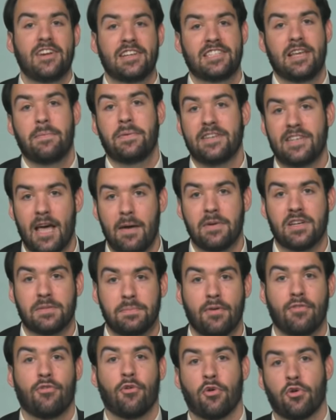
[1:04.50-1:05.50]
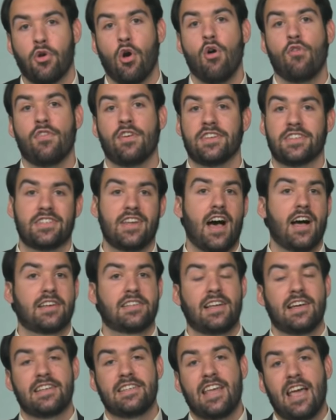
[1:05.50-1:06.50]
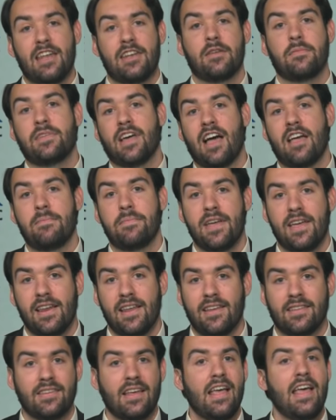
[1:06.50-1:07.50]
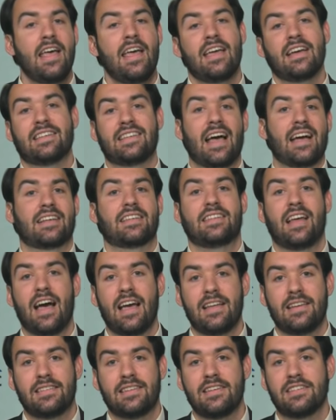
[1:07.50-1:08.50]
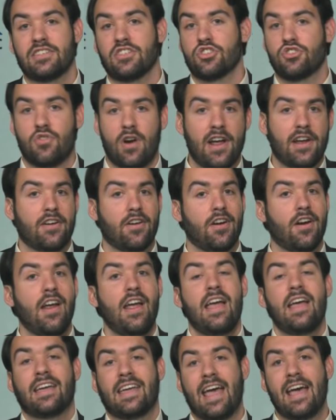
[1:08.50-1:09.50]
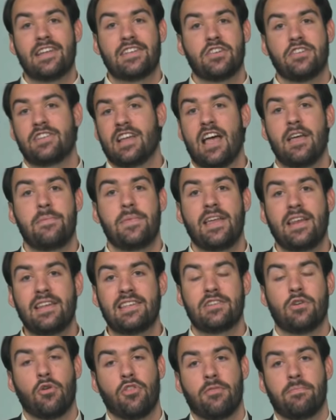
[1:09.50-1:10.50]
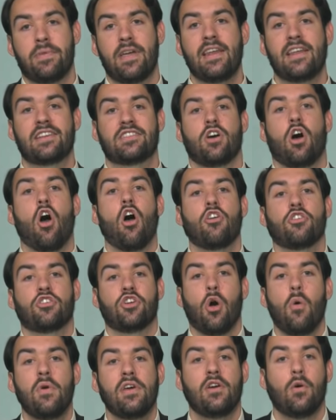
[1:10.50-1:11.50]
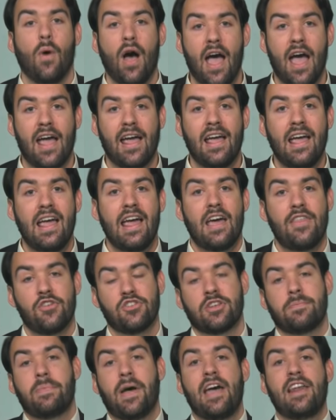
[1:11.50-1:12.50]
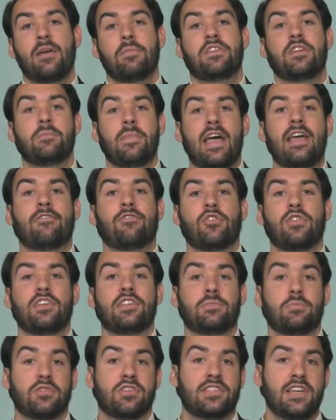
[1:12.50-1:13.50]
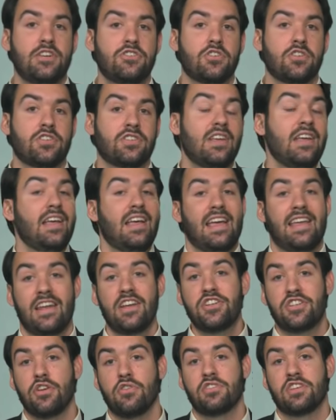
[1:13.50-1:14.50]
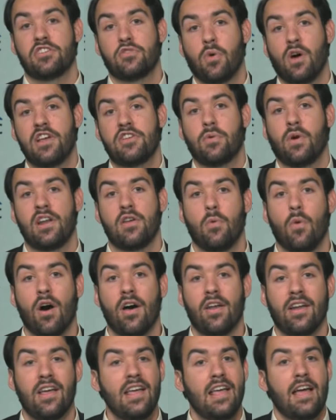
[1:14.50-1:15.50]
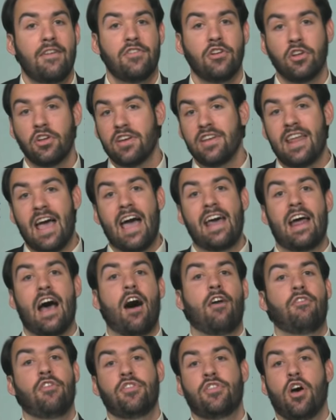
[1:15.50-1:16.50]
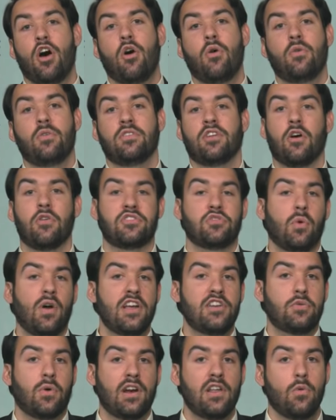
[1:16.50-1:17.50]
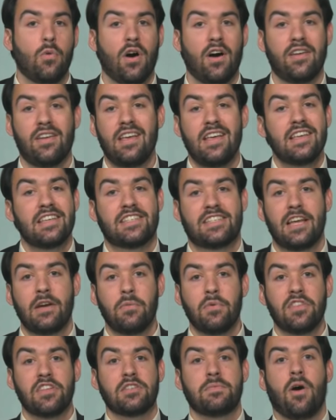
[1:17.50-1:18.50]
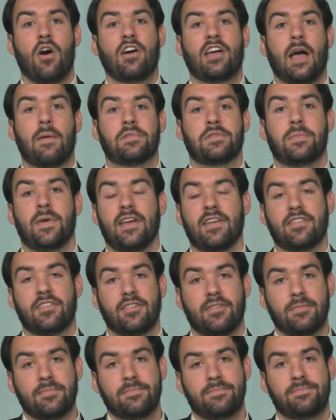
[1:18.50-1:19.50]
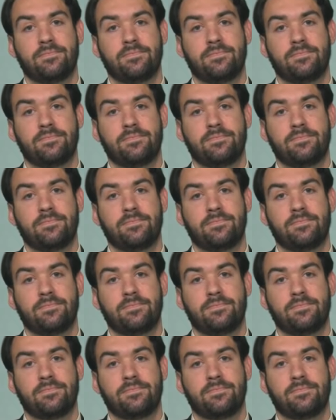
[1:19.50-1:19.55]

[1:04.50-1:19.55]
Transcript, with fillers: fix epidemics before COVID. Stocks like Tandem Diabetes, Exact Sciences, and Stryker. Cancer, diabetes, and orthopedics aren't going away, and there's a pent up demand for these procedures and issues in 2021. If you're looking to add alpha, though, you know, in 2021, well, stick with the small cap space.